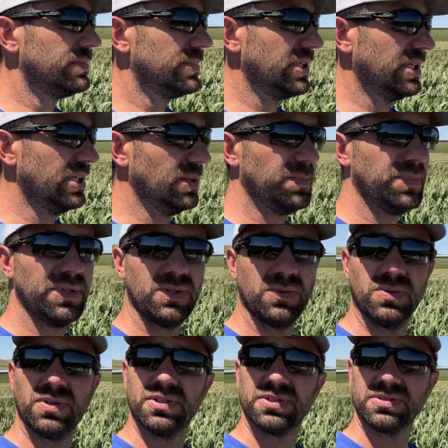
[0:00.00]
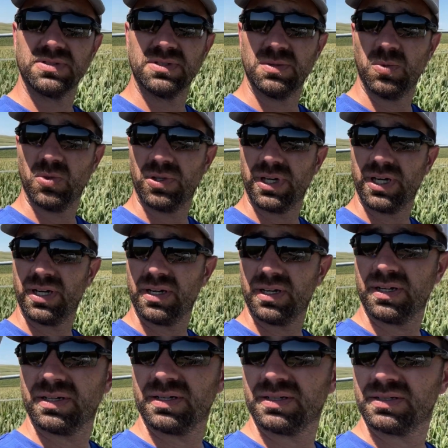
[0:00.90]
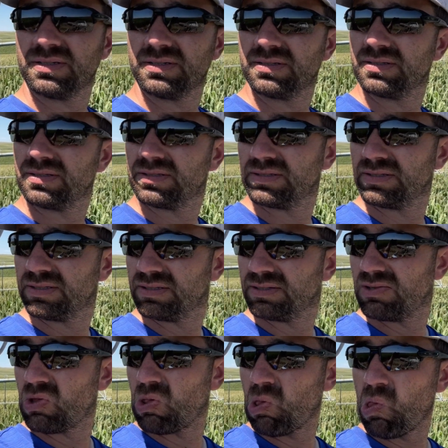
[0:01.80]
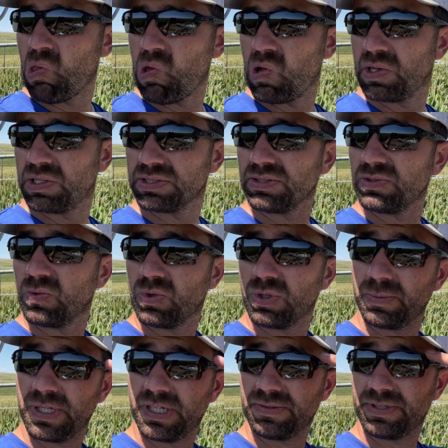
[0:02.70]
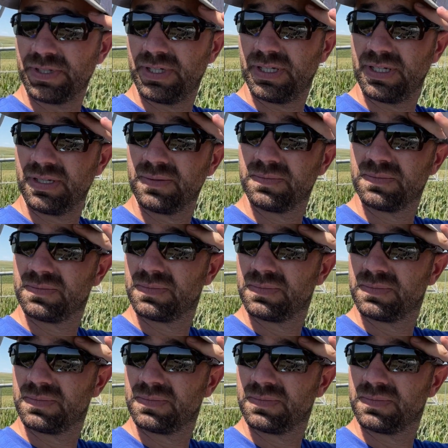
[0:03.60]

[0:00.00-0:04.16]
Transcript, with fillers: Get up here where there's a little more air. It's a little warm out today.